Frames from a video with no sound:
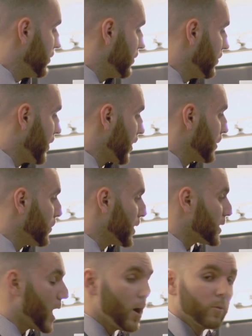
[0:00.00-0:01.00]
very
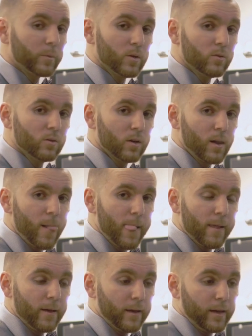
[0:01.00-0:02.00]
much help you
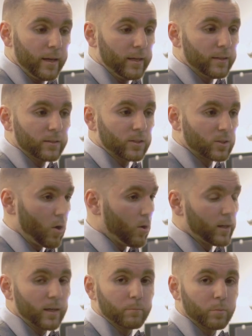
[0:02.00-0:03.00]
in
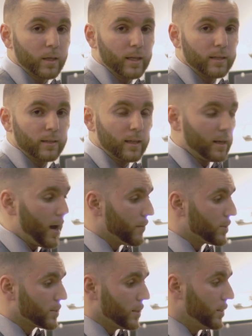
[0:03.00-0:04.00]
starting a blend. And
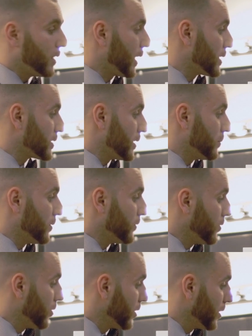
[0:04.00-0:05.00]
obviously, like I said
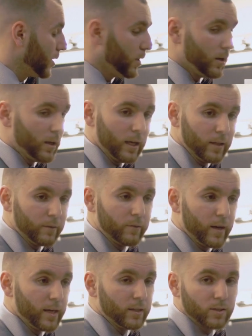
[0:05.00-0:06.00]
before, in the
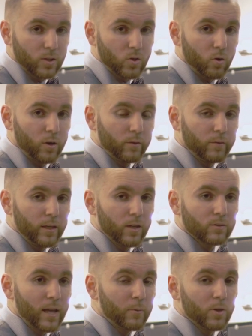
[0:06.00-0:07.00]
fade tutorial
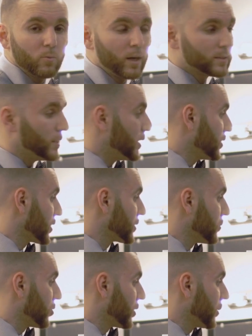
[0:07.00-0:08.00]
videos, now when you watch the
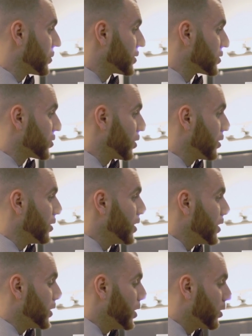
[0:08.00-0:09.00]
adjustable clipper tutorial,
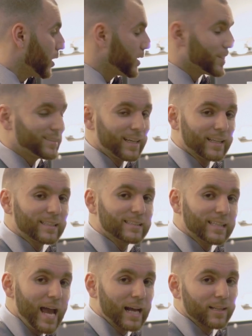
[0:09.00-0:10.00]
you'll understand
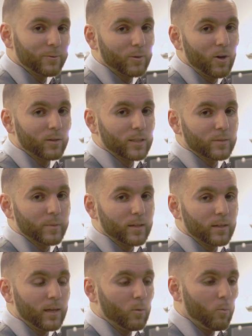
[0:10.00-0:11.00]
exactly what all these
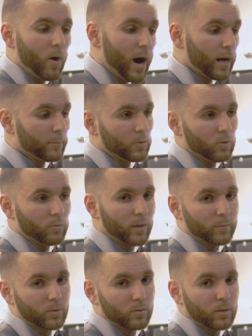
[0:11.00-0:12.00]
mean and why I'm doing what
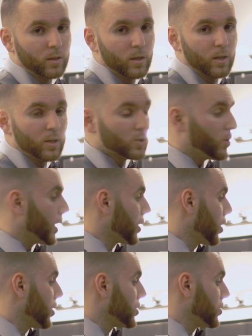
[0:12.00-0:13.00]
I'm doing. So I
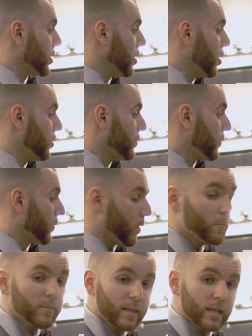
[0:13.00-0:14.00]
encourage you to go
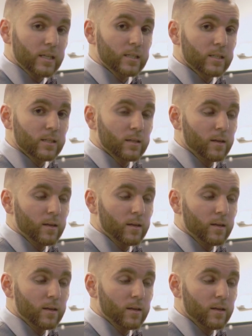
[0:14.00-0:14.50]
from this